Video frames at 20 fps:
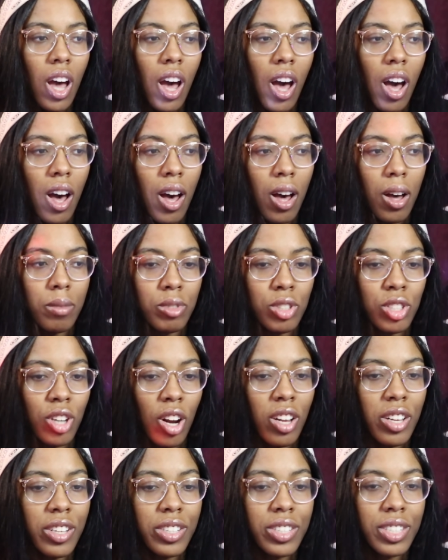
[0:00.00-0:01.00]
Um,
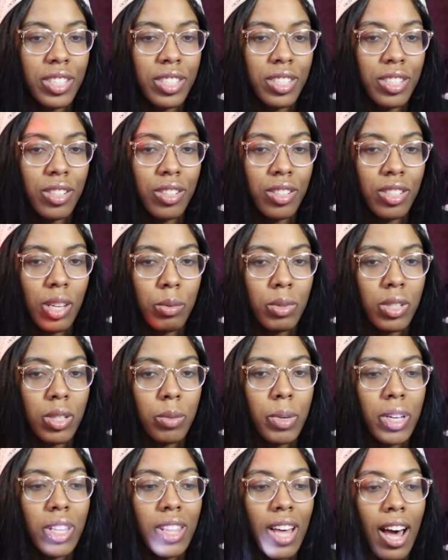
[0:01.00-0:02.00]
Charlatan still seems to
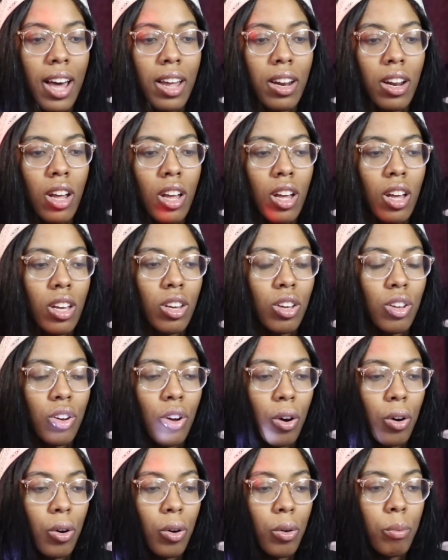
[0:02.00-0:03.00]
be that, you
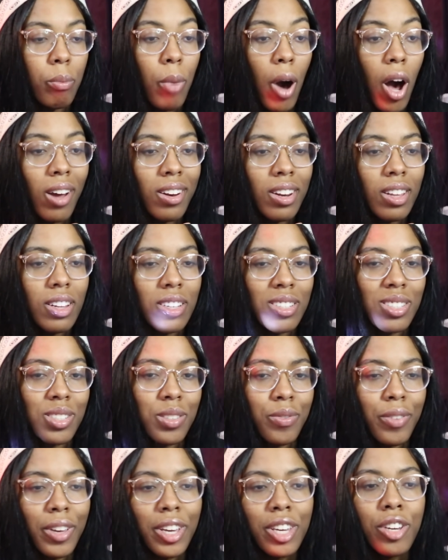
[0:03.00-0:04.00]
know, bodiless
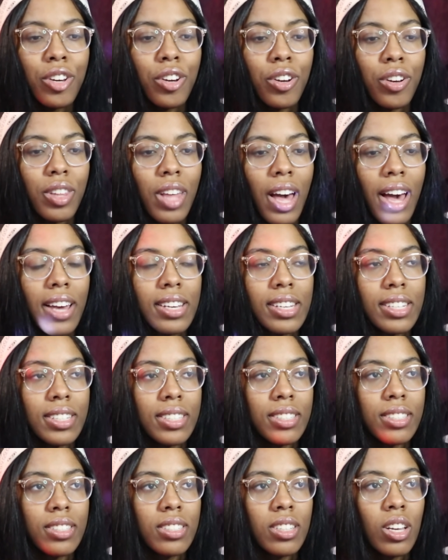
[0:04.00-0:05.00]
figure that
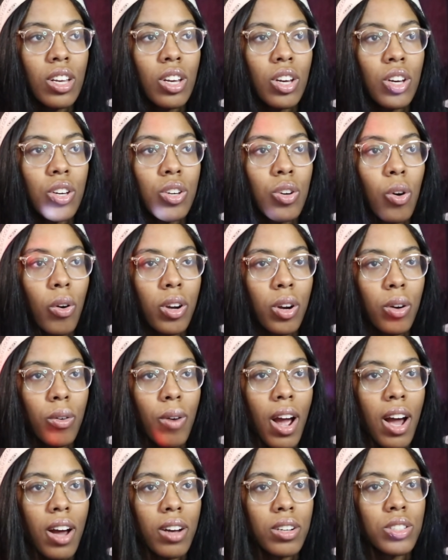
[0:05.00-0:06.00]
is going
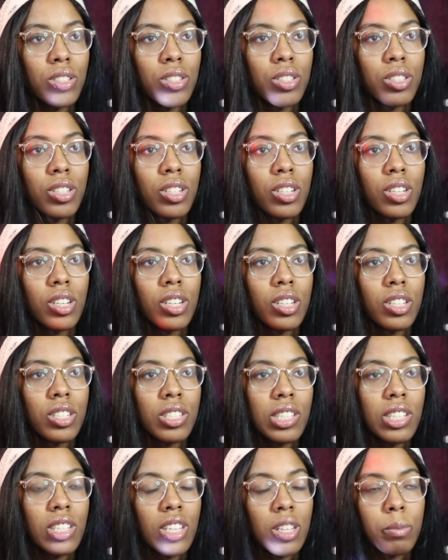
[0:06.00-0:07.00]
around
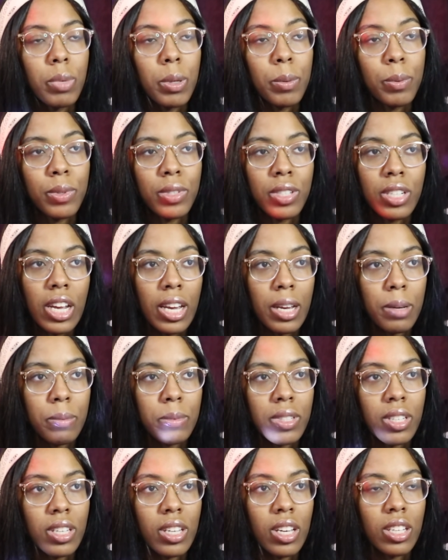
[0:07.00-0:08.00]
stealing people's
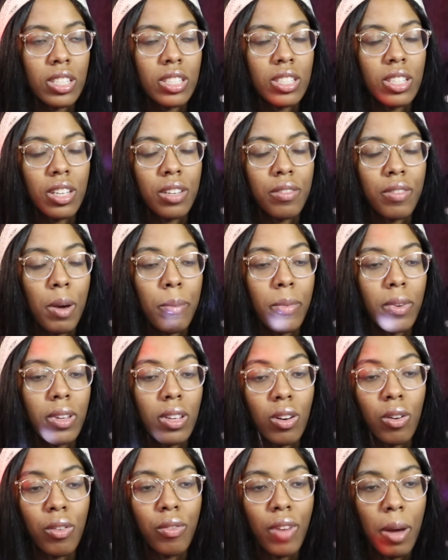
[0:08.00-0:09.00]
names, uh, stealing,
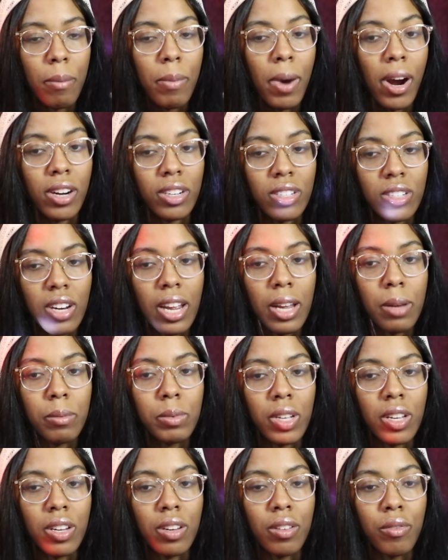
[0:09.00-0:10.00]
you know, vampires'
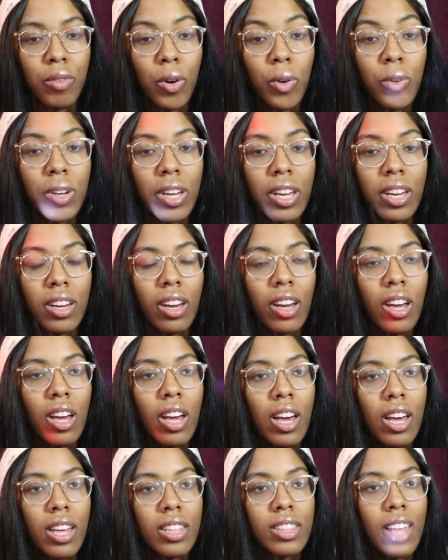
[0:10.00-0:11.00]
names and invoking
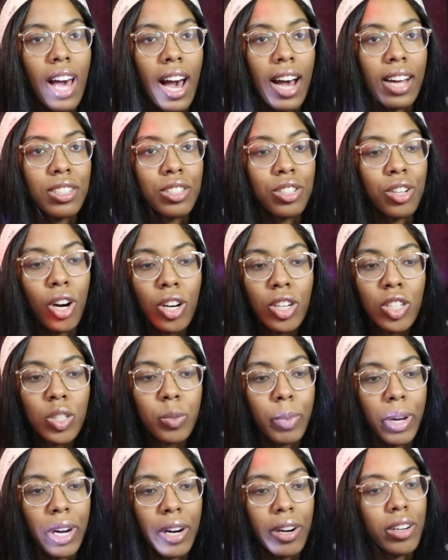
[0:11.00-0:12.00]
that
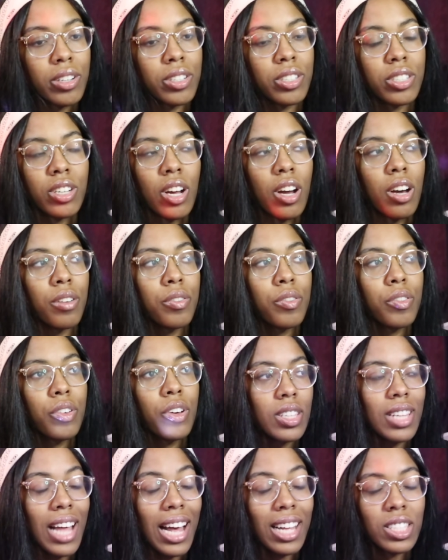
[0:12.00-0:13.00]
curse-bearer stuff.
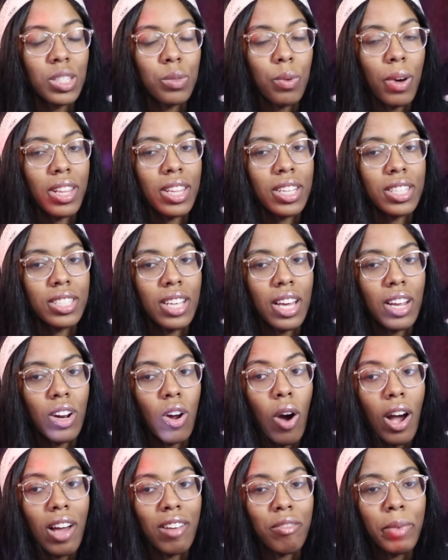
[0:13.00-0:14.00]
That's why they said,
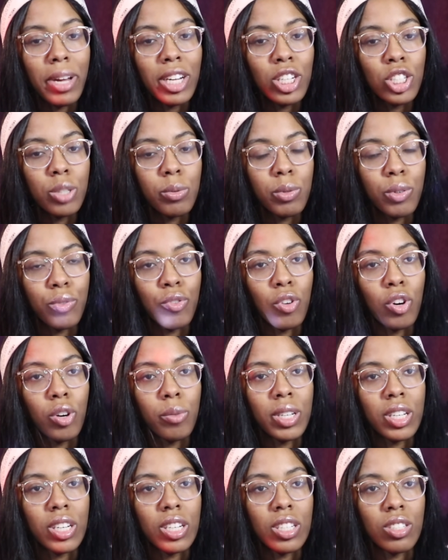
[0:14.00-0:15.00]
oh, I've met you before,
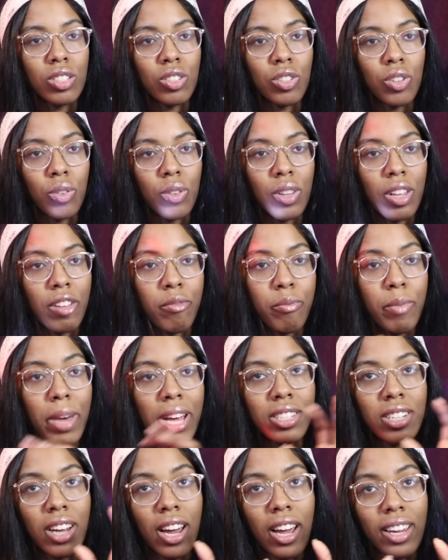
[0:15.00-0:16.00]
because, you know, they've
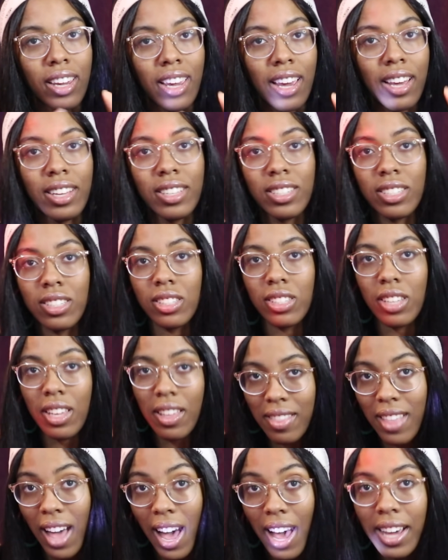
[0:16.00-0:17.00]
met, I guess,
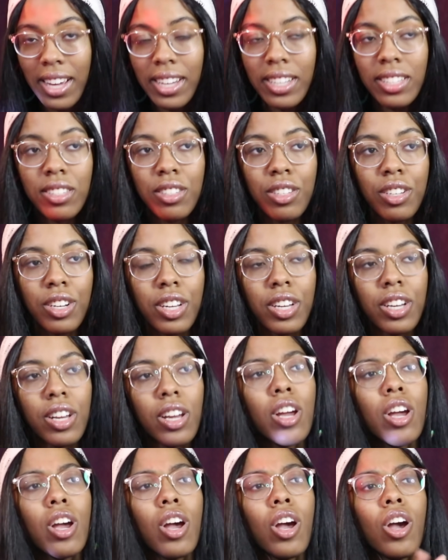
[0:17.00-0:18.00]
in that incident,
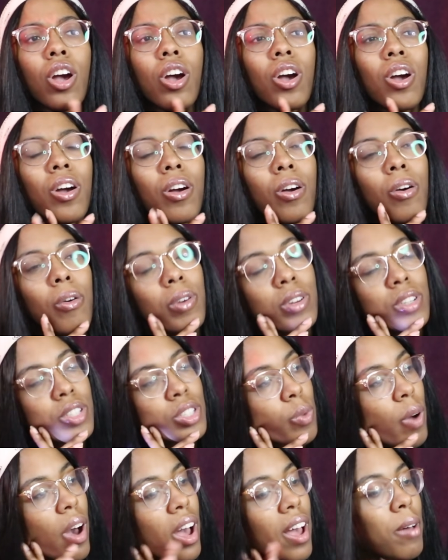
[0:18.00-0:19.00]
which
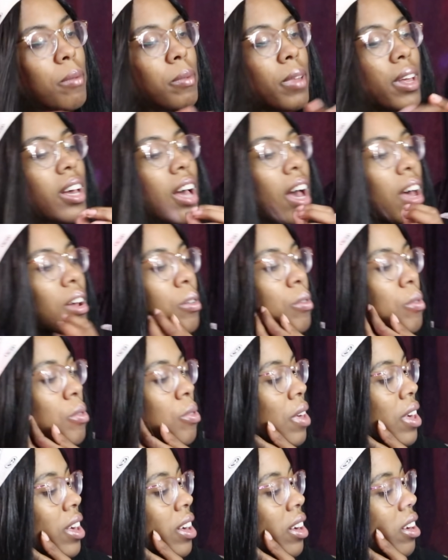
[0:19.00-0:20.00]
is why I'm like, I don't
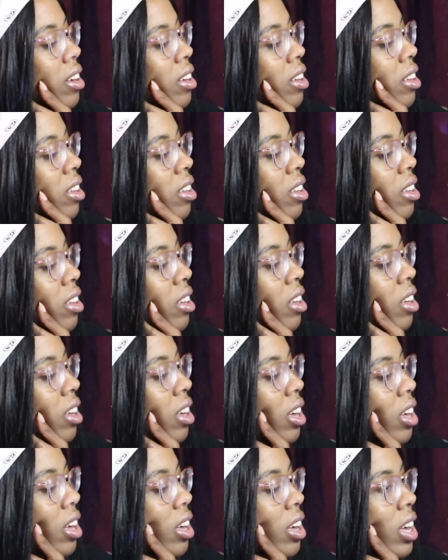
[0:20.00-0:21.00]
think,
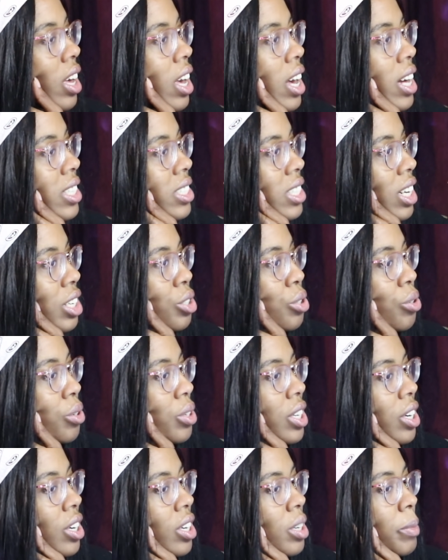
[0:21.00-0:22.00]
it's not too
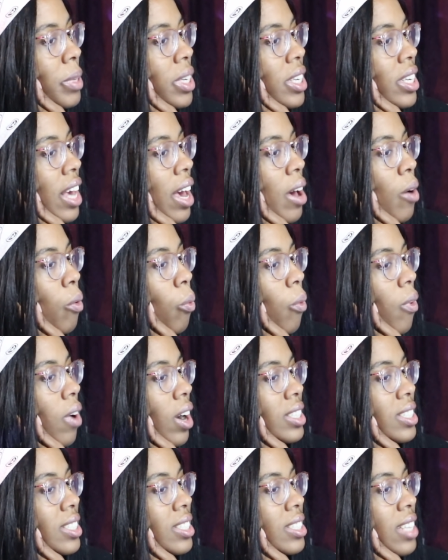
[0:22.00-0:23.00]
clear to me yet
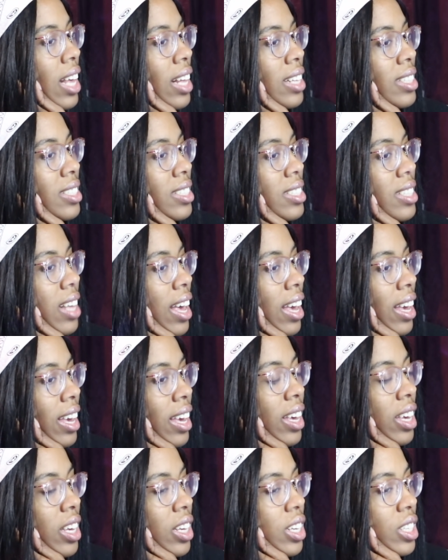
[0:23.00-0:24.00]
what Sensei
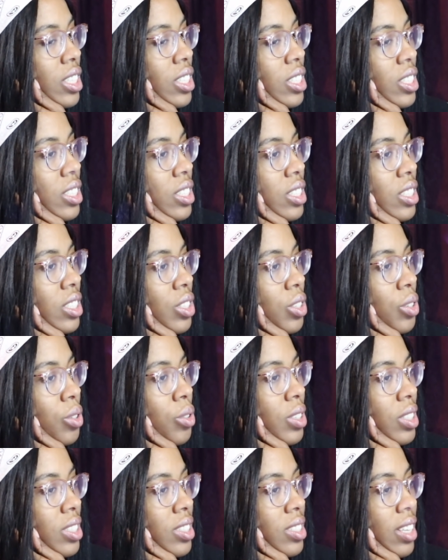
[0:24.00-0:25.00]
is.
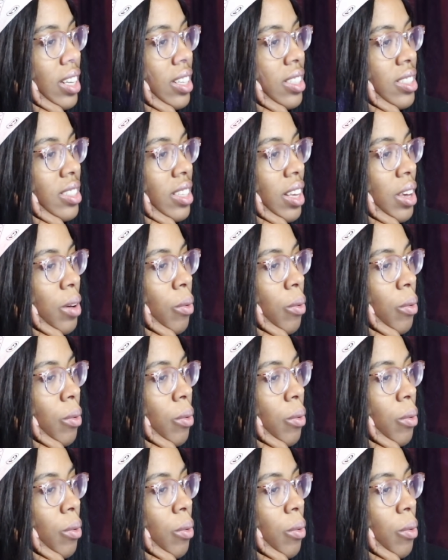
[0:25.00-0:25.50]
Who is Sensei?